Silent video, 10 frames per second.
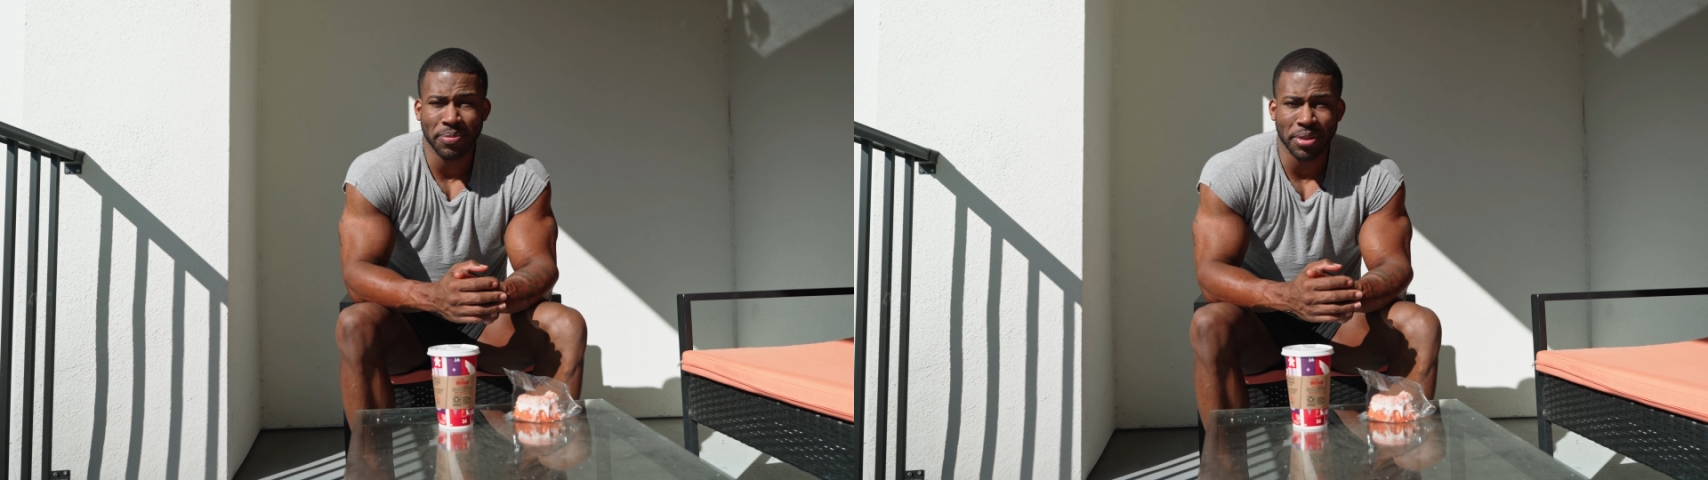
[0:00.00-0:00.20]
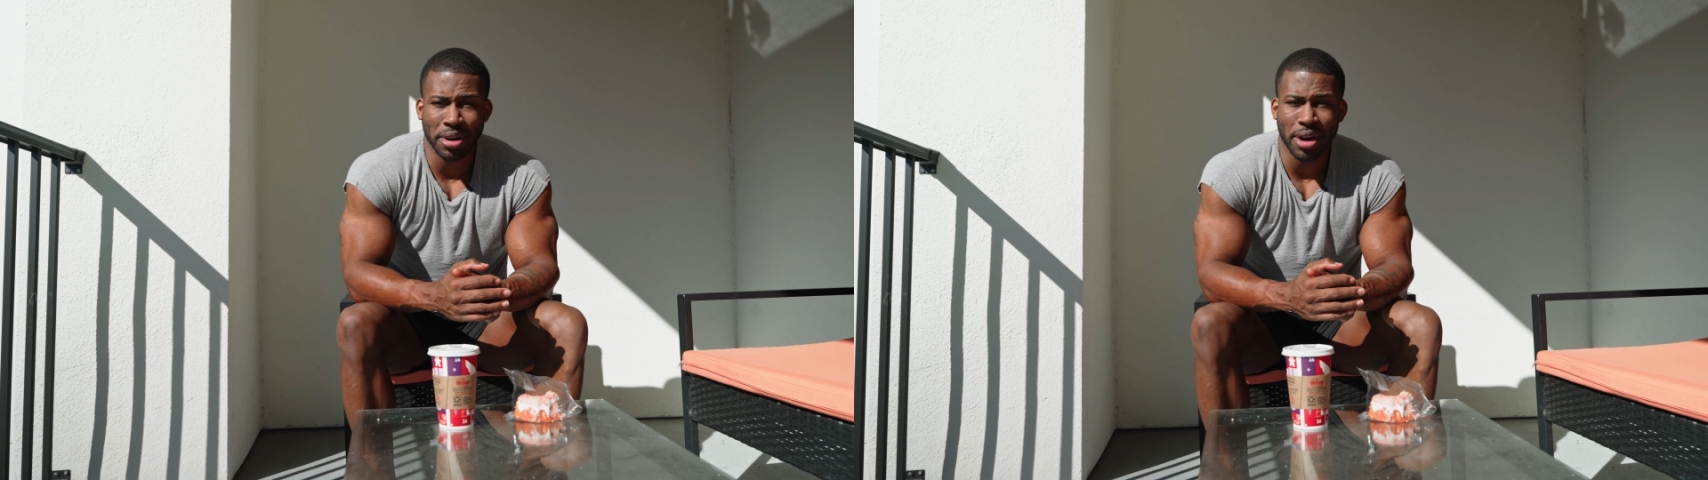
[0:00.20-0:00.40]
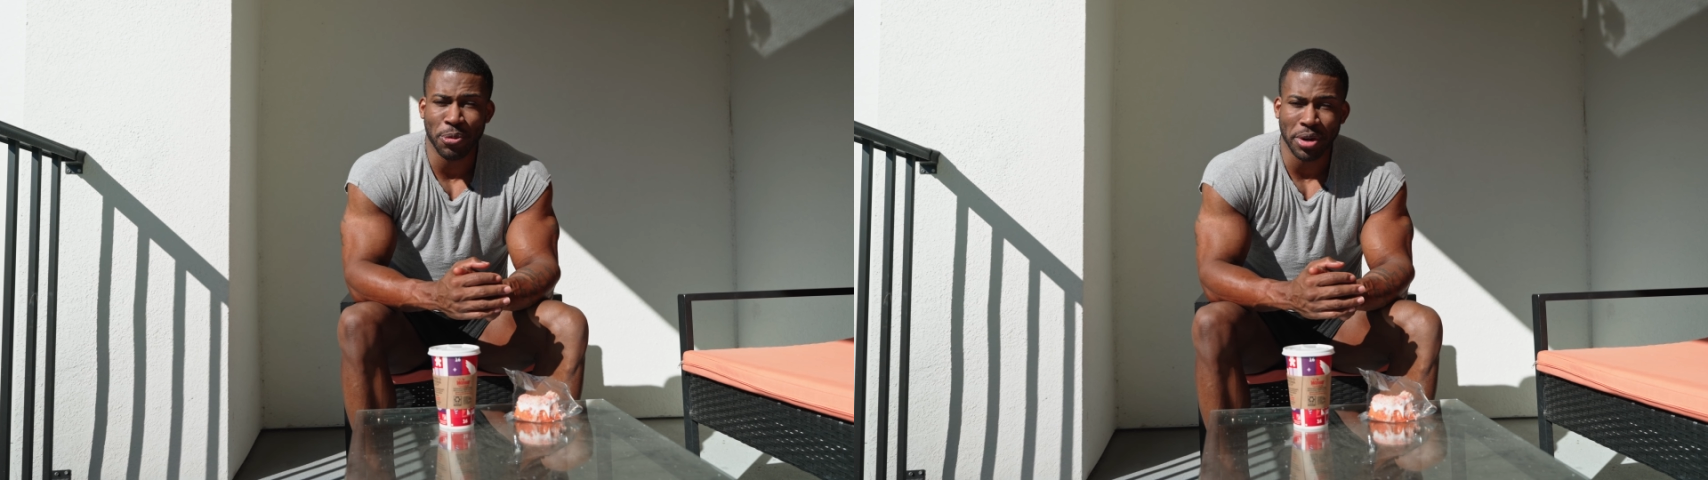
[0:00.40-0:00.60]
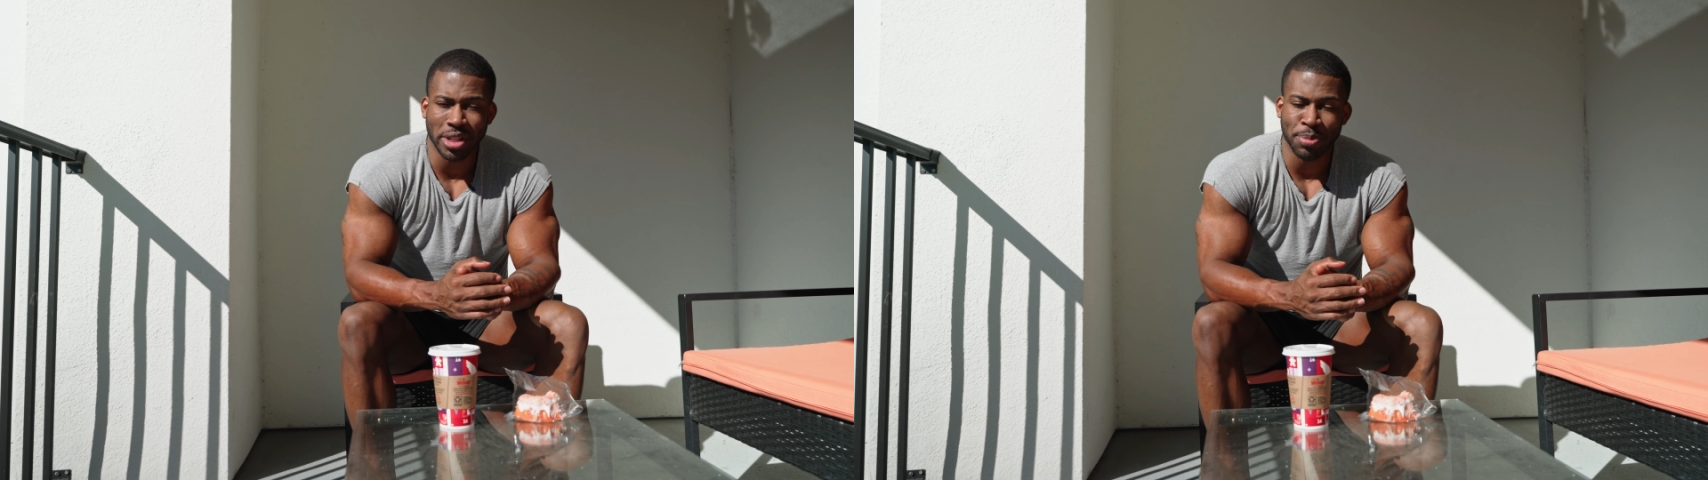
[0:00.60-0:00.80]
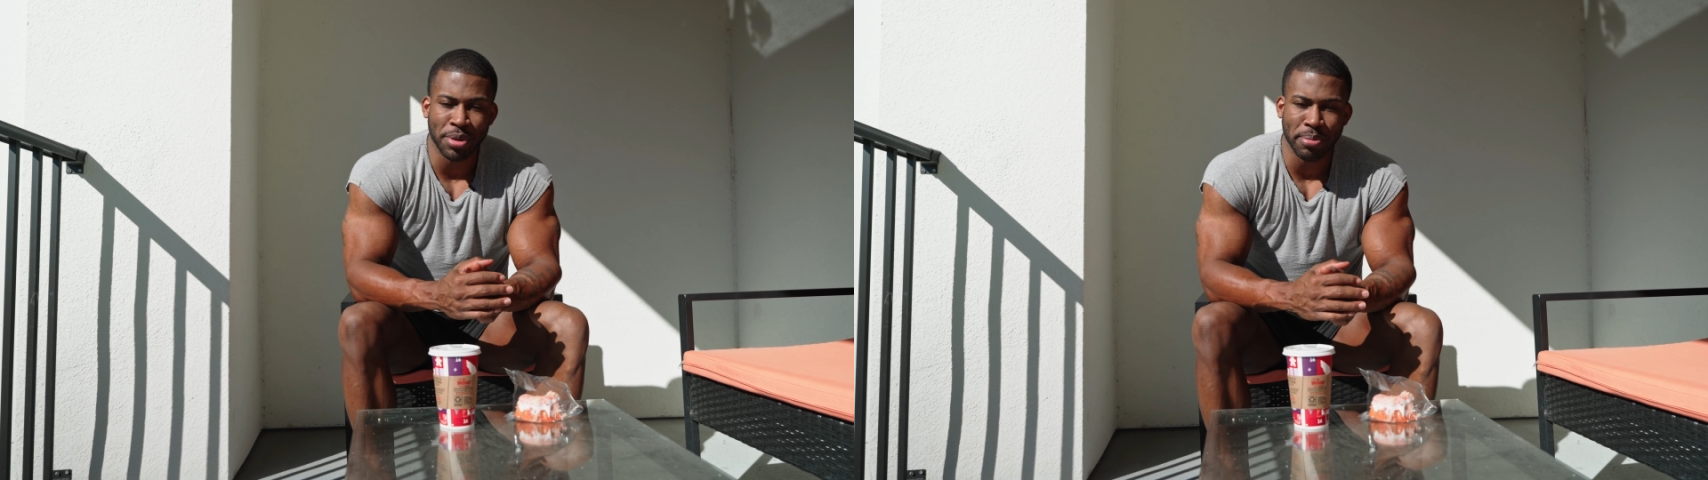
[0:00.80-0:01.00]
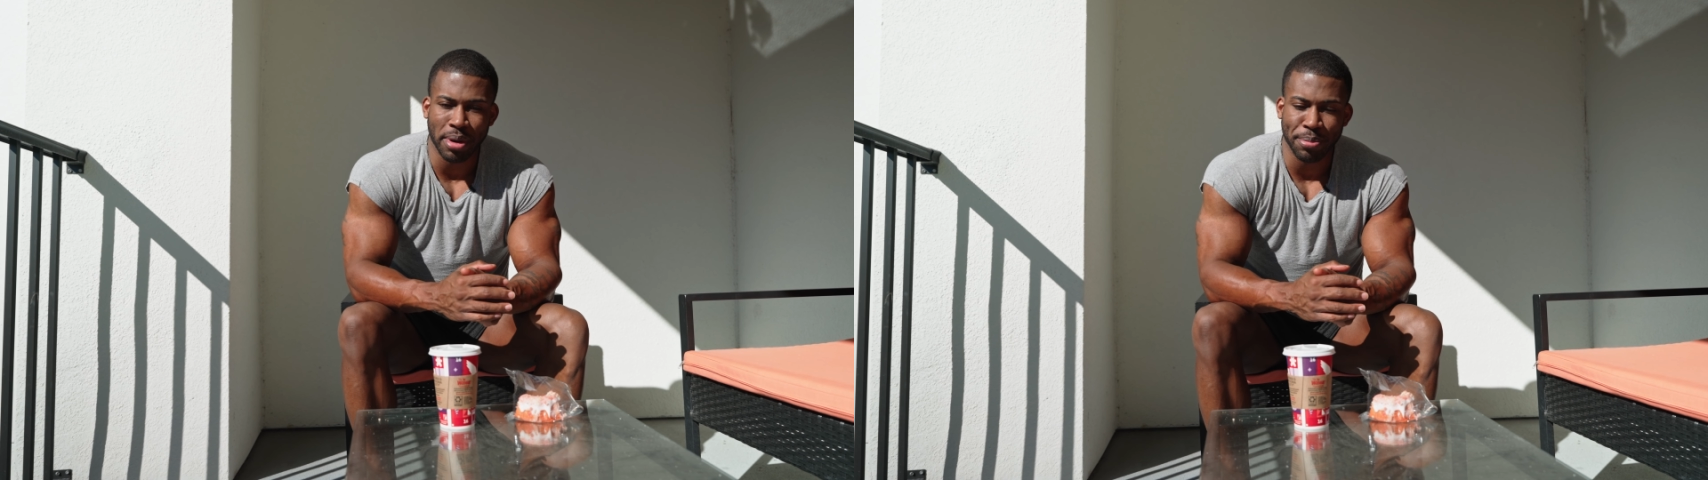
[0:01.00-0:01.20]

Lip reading: You know, I wanted to bring my